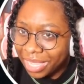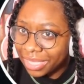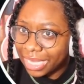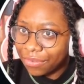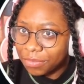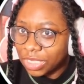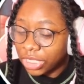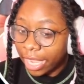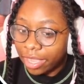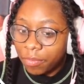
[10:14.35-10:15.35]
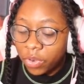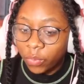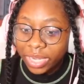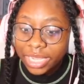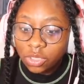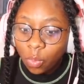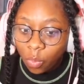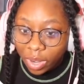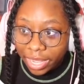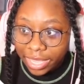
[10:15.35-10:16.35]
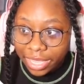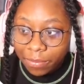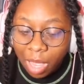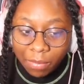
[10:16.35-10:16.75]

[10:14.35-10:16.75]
I think I haven't been checking, but when it hits 1 a.m.,